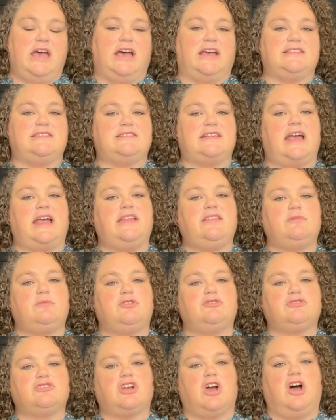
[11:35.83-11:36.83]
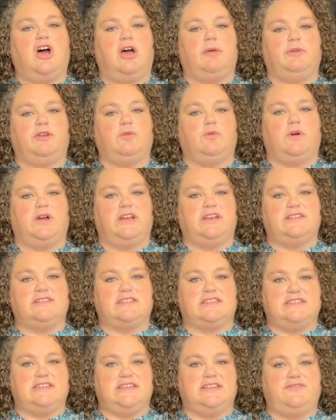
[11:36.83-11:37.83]
assign the most common one as
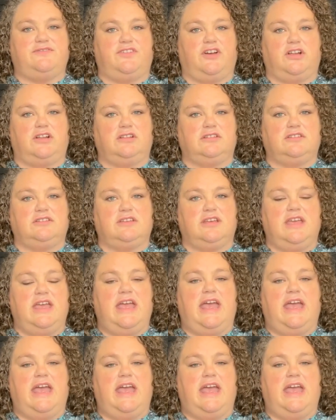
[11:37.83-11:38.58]
the default,